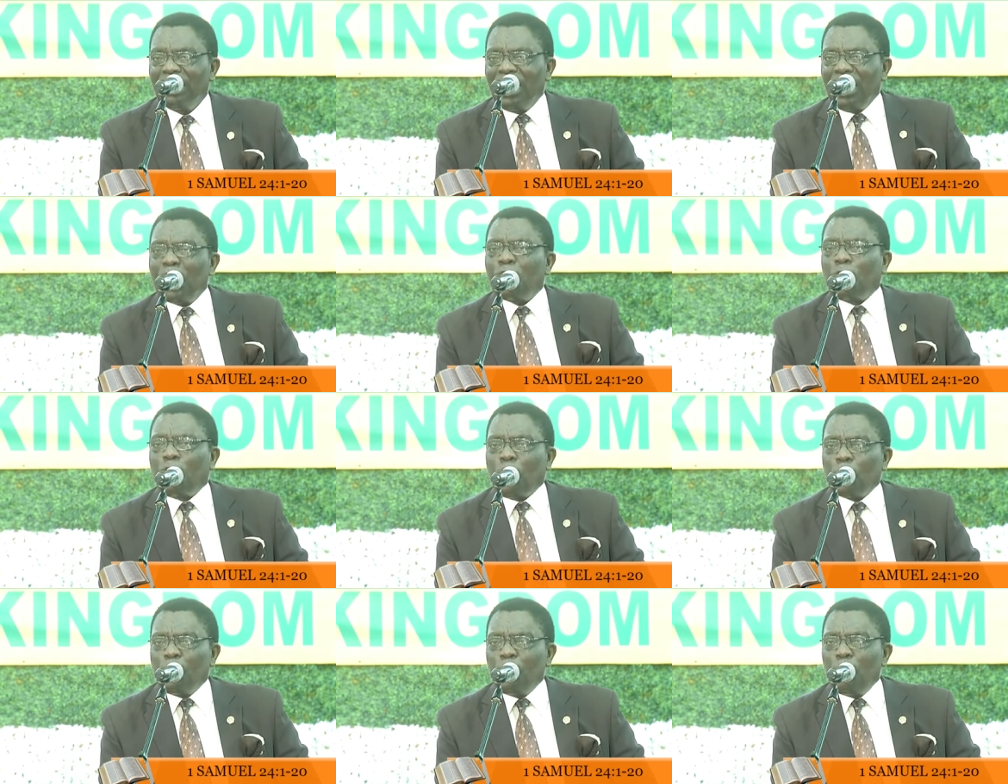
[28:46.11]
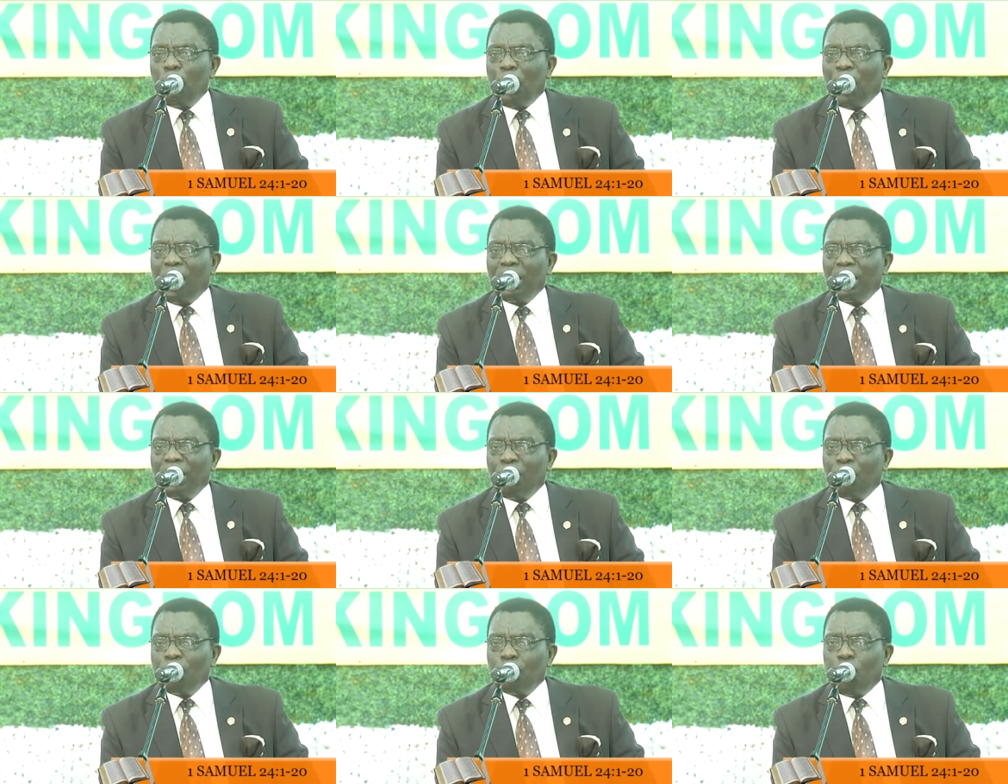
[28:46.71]
A godly man
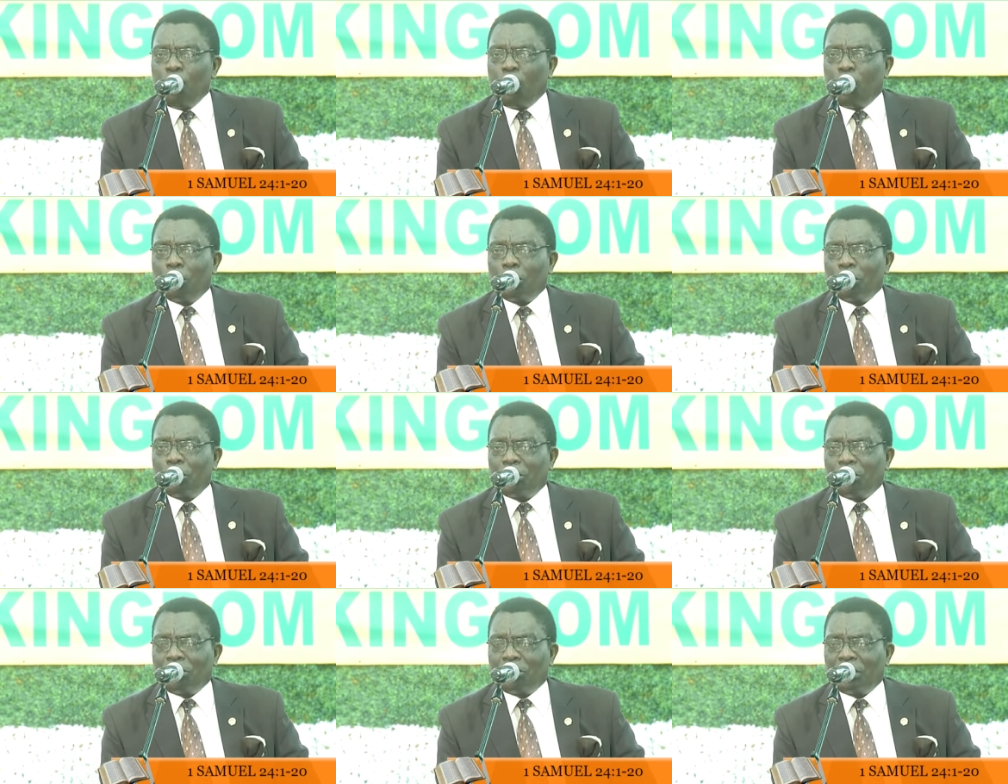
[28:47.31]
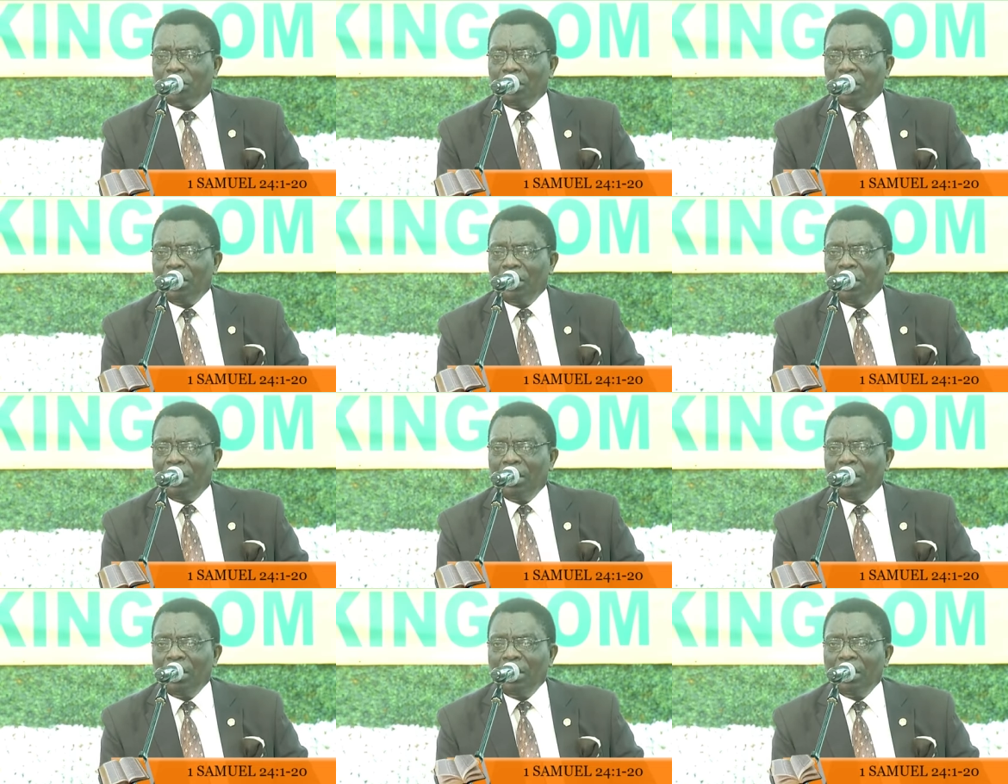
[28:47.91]
David was.
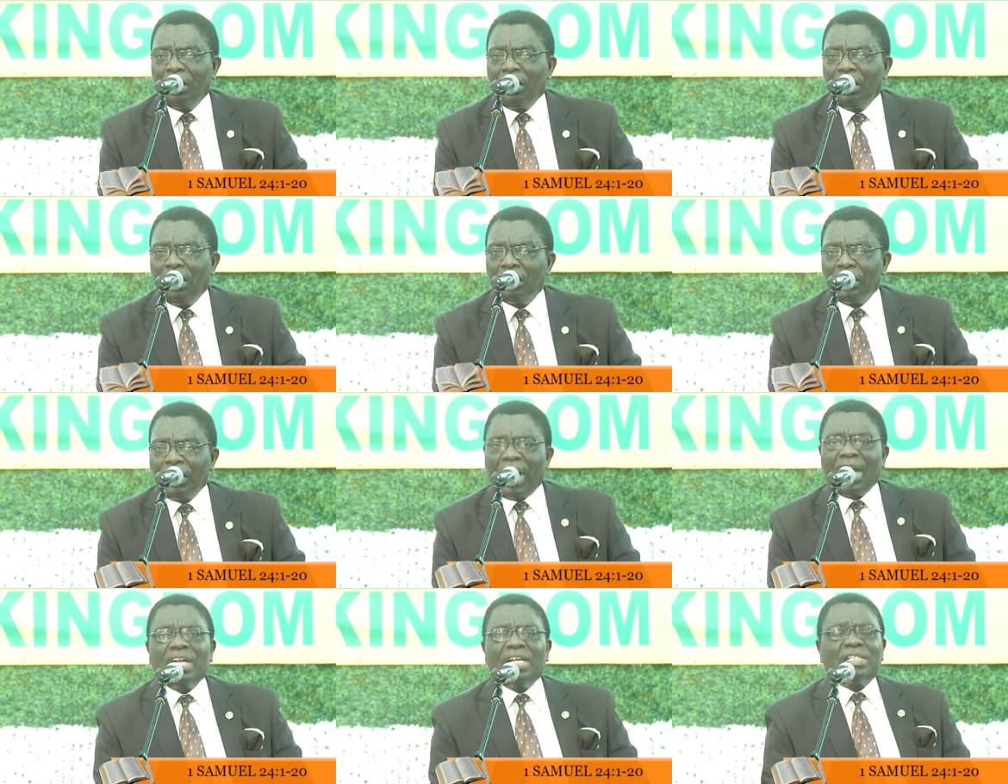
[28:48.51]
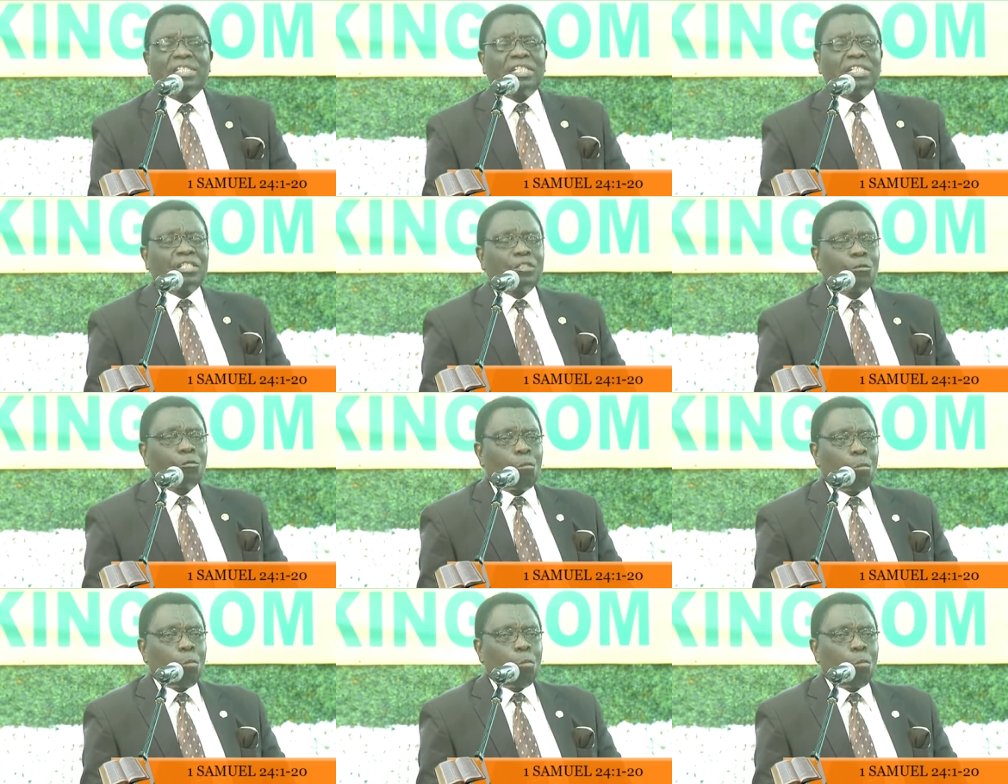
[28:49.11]
Yes.